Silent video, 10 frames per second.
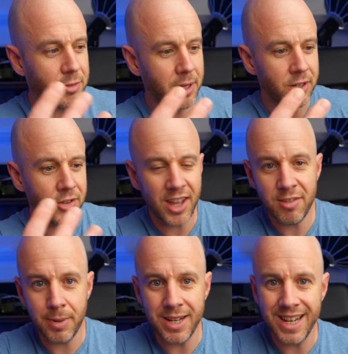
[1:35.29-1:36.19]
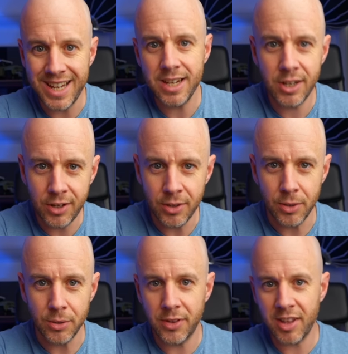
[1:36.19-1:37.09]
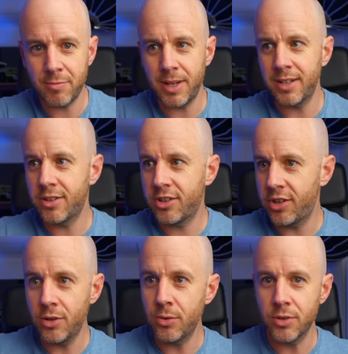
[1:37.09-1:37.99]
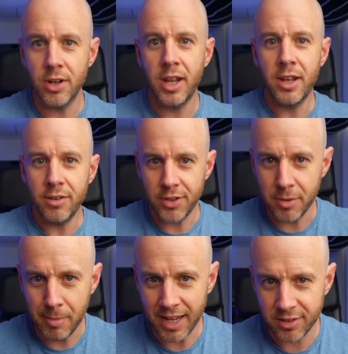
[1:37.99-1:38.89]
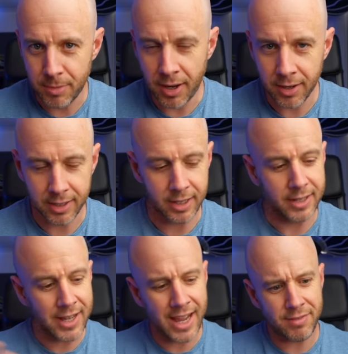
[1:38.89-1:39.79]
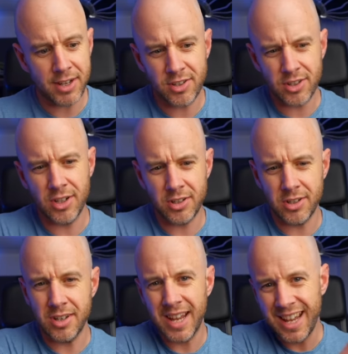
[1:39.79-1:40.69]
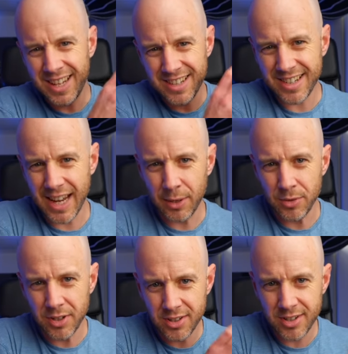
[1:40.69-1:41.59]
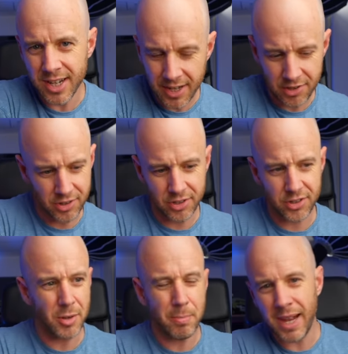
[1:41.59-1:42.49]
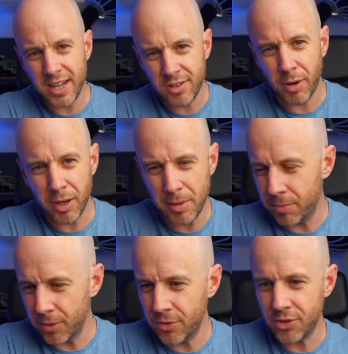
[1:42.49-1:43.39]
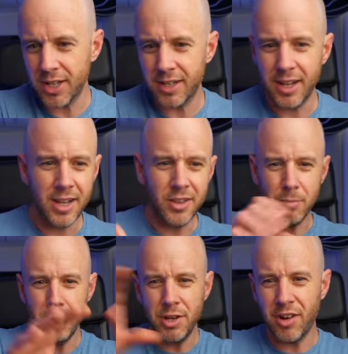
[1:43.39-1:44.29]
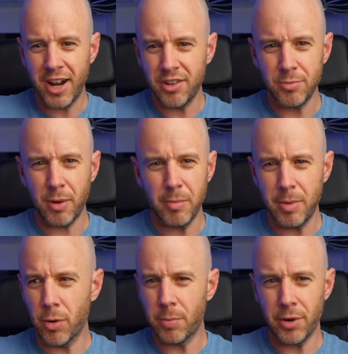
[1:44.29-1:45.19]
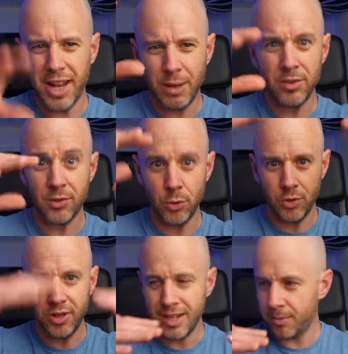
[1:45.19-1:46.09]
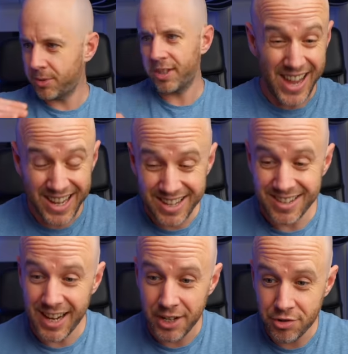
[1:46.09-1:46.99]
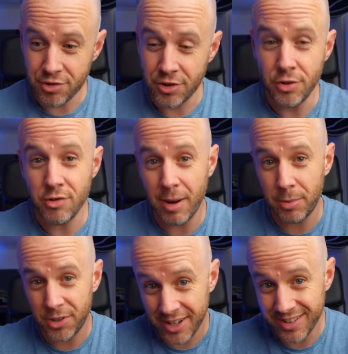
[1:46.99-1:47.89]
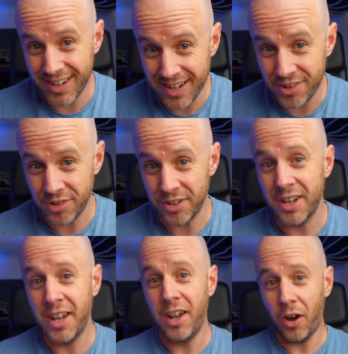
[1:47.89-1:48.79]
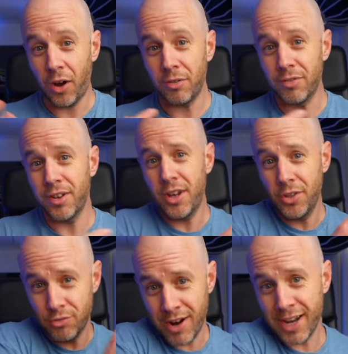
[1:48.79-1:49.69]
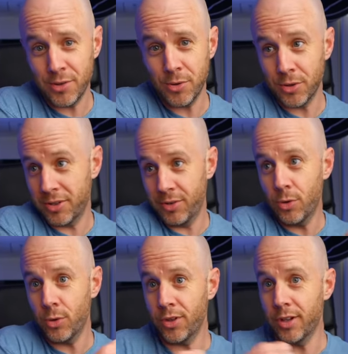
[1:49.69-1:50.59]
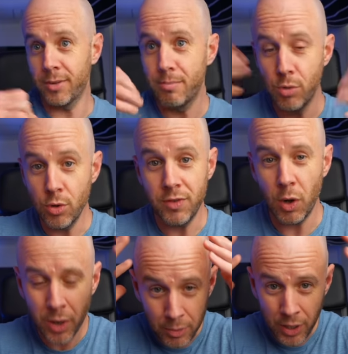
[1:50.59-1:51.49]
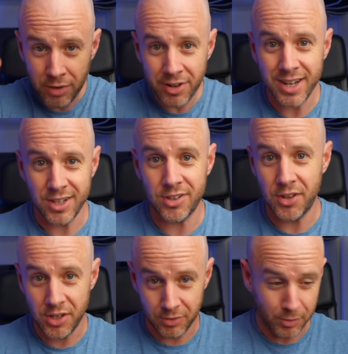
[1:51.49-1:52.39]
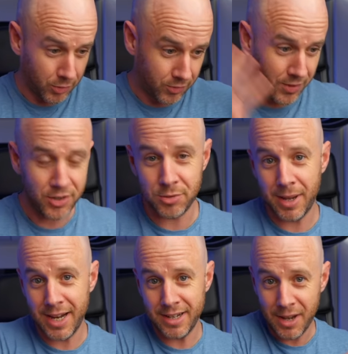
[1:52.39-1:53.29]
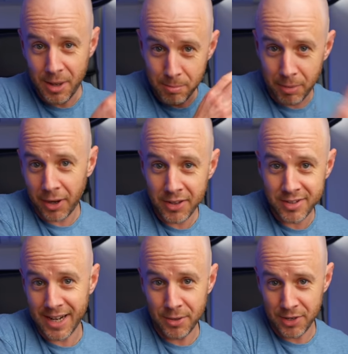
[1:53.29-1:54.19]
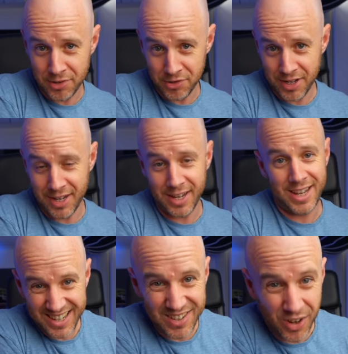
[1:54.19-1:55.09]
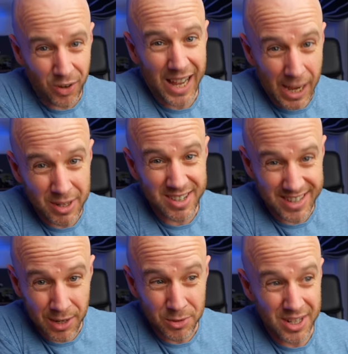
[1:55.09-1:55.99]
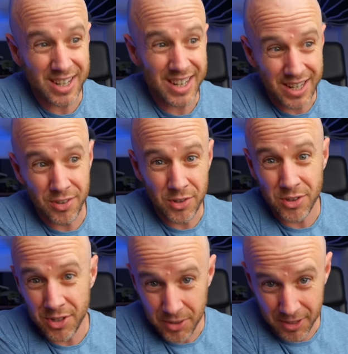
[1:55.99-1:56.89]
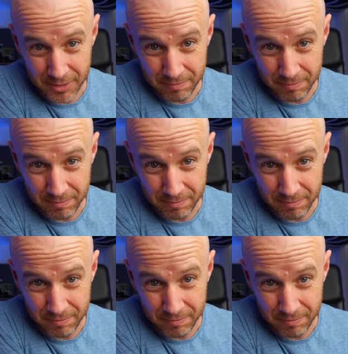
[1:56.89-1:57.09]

is because they've been EQ'd, they've been tuned for the mass market, and they have a certain sound signature. So the bass might be boosted, the mid-range might be more pronounced or dipped. That isn't a true representation of the record or the movie or whatever it is that was first made by the sound engineer. It's not how it sounded in the studio.